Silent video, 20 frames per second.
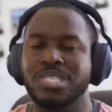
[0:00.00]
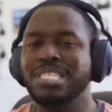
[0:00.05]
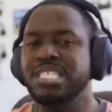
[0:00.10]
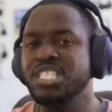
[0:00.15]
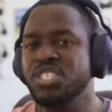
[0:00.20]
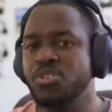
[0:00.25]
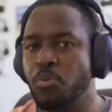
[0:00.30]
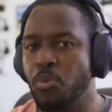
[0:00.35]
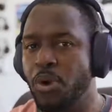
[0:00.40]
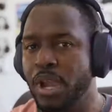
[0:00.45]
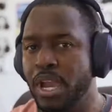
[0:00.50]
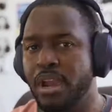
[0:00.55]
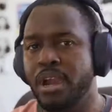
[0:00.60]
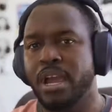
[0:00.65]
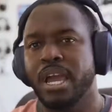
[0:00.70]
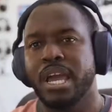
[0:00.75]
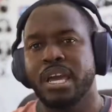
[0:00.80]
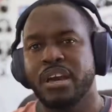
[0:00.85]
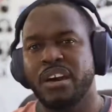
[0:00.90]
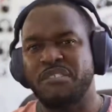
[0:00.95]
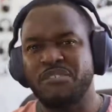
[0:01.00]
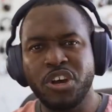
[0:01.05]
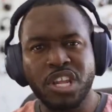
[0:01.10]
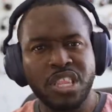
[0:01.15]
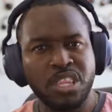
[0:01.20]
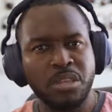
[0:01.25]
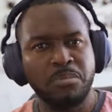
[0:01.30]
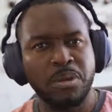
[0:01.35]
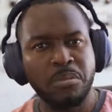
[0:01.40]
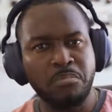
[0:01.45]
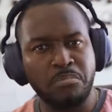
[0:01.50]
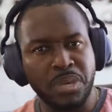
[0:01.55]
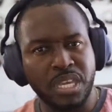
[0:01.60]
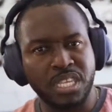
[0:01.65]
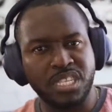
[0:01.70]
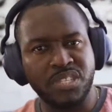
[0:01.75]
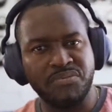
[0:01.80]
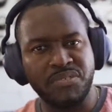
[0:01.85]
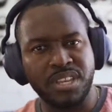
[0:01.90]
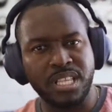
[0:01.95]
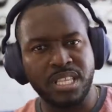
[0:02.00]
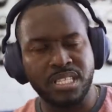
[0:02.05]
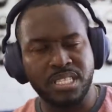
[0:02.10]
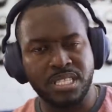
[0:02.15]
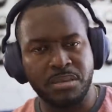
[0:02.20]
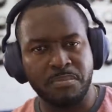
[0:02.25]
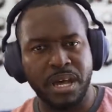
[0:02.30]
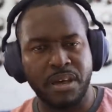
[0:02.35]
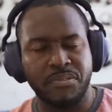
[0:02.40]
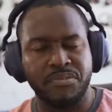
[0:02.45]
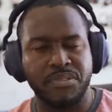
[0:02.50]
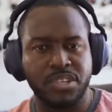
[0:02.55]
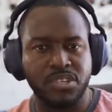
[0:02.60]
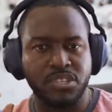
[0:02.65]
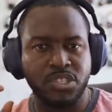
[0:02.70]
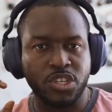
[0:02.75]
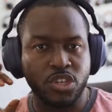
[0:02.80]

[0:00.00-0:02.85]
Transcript: This is where I've got a little bit mixed feelings about this.